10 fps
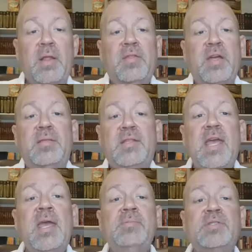but the
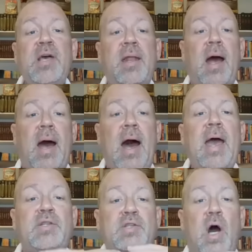teams that
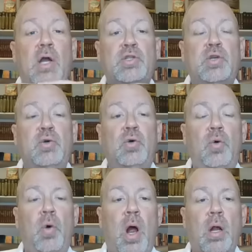I talk to
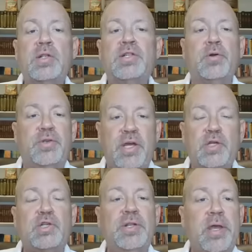who are
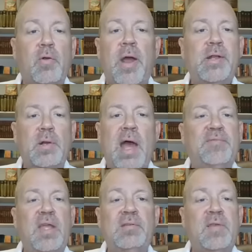traditionally great
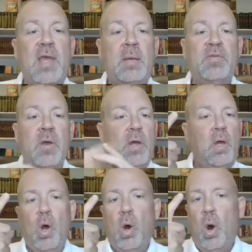drafting teams,
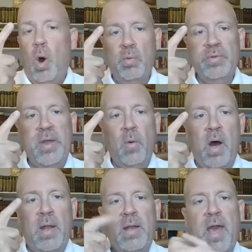only
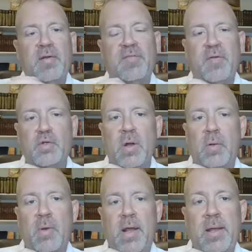one had a
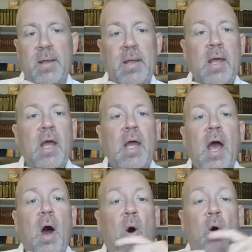first-round rating.
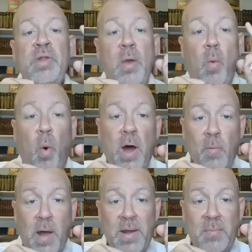Only
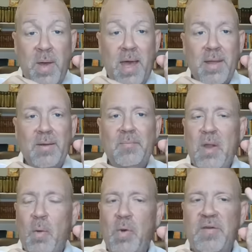one running back
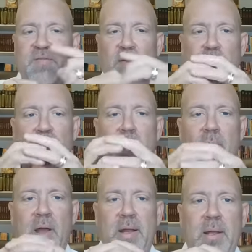with a
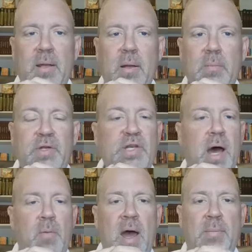first-round rating.
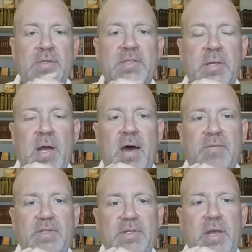Bijan Robinson,
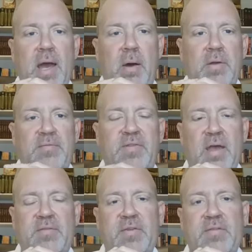obviously, out of
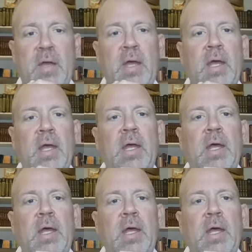Texas.